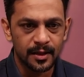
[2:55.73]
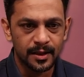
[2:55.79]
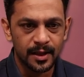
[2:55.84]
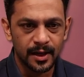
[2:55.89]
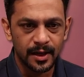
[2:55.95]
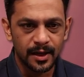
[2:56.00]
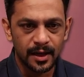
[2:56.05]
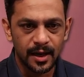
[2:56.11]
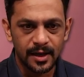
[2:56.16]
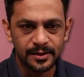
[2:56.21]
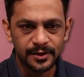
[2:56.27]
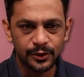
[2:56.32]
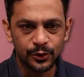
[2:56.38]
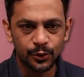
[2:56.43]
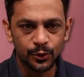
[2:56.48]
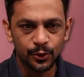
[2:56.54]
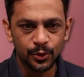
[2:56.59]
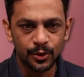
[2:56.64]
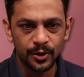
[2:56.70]
Then it asks
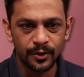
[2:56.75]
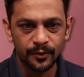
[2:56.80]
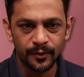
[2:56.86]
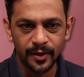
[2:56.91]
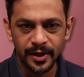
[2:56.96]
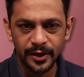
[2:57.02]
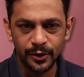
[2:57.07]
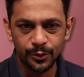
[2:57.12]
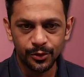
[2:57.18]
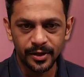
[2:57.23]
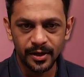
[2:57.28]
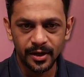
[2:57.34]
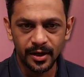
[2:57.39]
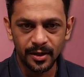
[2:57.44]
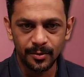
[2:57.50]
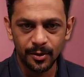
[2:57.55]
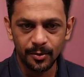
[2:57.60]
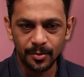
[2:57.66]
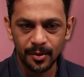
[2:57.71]
you where do you
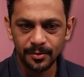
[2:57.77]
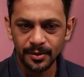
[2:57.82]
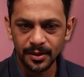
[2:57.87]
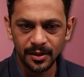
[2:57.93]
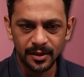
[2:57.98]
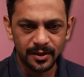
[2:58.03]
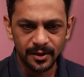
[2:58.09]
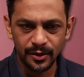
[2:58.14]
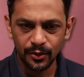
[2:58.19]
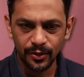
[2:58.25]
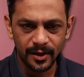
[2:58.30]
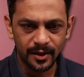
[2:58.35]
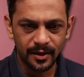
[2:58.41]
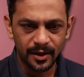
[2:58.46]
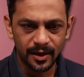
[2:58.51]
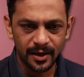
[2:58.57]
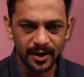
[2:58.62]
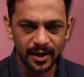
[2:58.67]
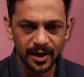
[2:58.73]
hear about Bubble? You can
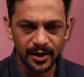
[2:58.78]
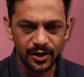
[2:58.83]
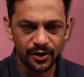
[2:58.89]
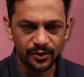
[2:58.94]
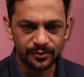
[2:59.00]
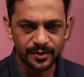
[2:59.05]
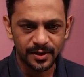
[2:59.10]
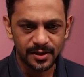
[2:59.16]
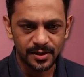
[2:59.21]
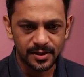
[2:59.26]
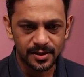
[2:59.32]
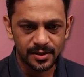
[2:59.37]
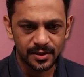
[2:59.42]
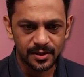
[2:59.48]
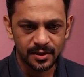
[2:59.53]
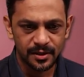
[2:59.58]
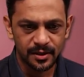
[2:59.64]
click any of this.